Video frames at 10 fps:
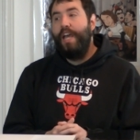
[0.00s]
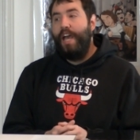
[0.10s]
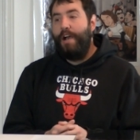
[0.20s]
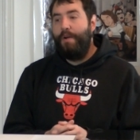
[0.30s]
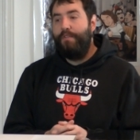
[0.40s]

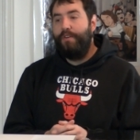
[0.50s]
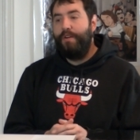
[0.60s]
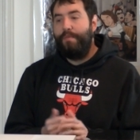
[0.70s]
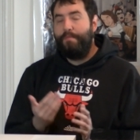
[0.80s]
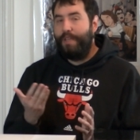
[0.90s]

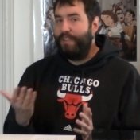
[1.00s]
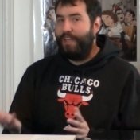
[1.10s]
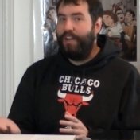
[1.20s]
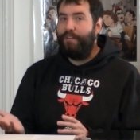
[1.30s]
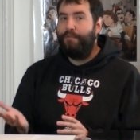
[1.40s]
However, because I
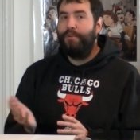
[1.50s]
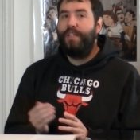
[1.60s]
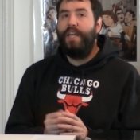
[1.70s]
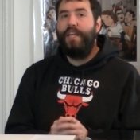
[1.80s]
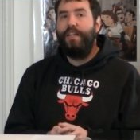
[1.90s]
don't have a
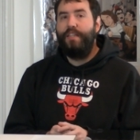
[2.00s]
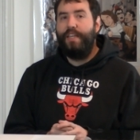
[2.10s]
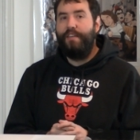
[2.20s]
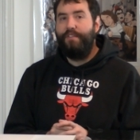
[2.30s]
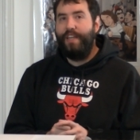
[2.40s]
4K
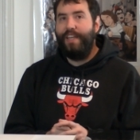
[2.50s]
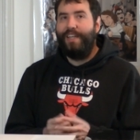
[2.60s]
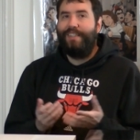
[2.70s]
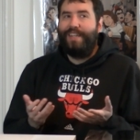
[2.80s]
TV, it's